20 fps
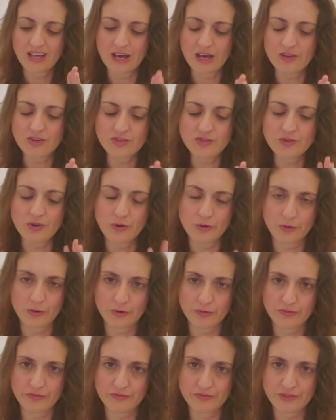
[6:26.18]

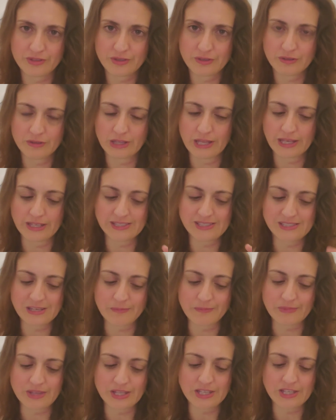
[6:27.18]
unnerved, like
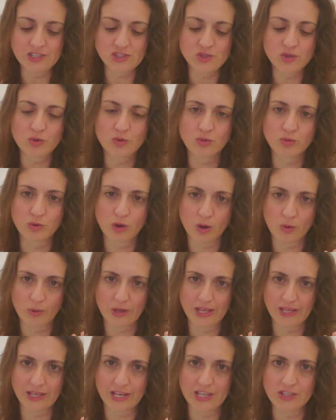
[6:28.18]
something is
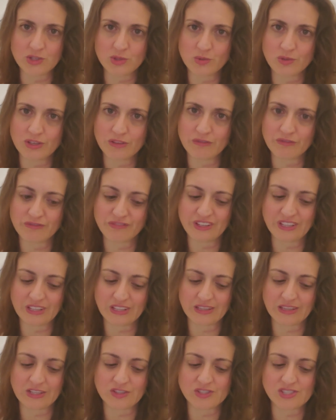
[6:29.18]
growing and you can feel
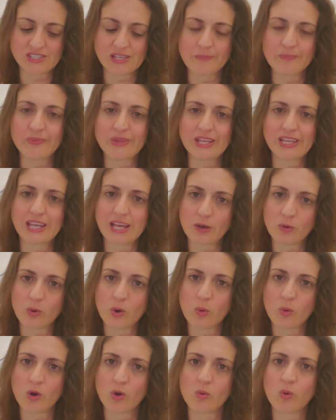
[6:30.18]
it. There's something,
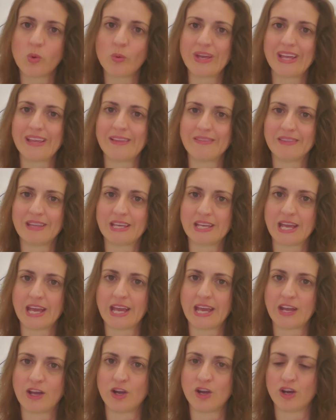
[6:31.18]
quote unquote, in the
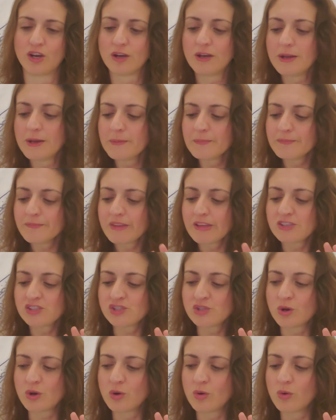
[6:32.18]
air.
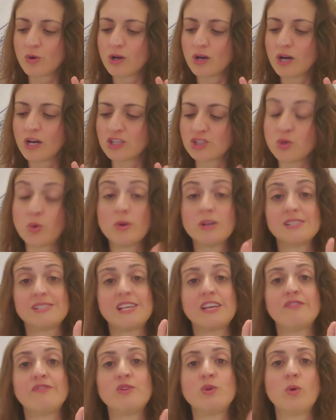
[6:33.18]
So, uh,
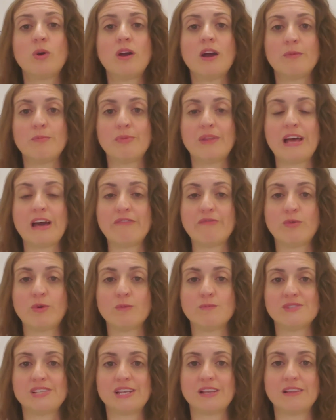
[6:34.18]
Taurus, if you are on
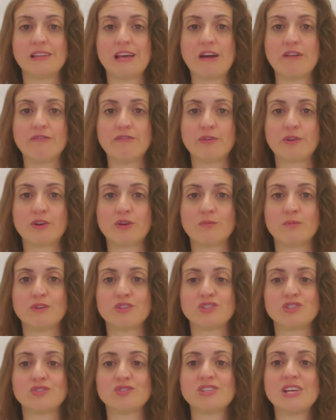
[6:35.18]
platforms that allow for
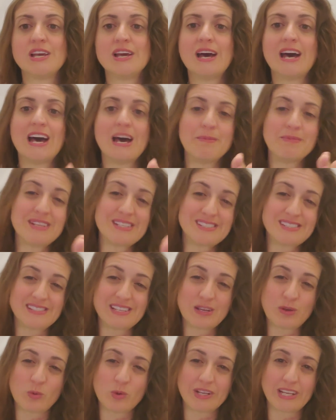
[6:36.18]
commercials, I'm going to
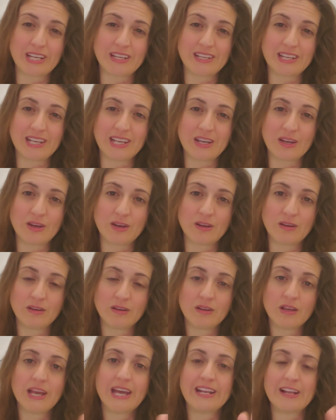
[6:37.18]
sneak one in here
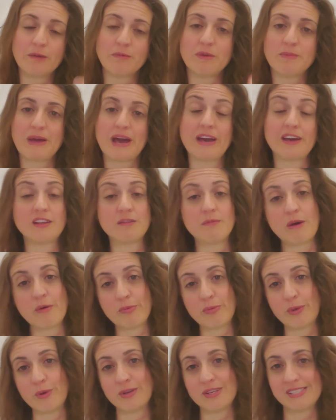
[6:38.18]
and I'll be back in
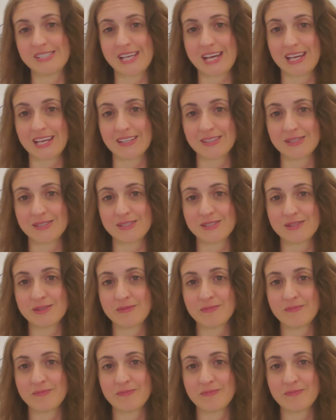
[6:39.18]
about 30 seconds.